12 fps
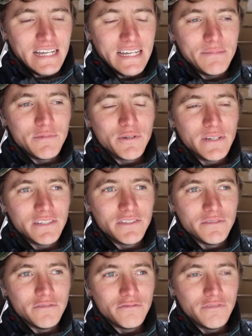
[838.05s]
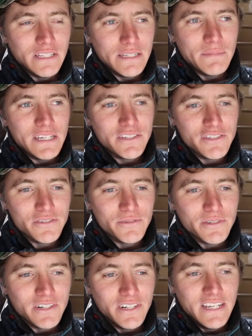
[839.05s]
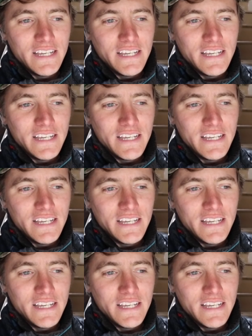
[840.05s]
I am going to really make sure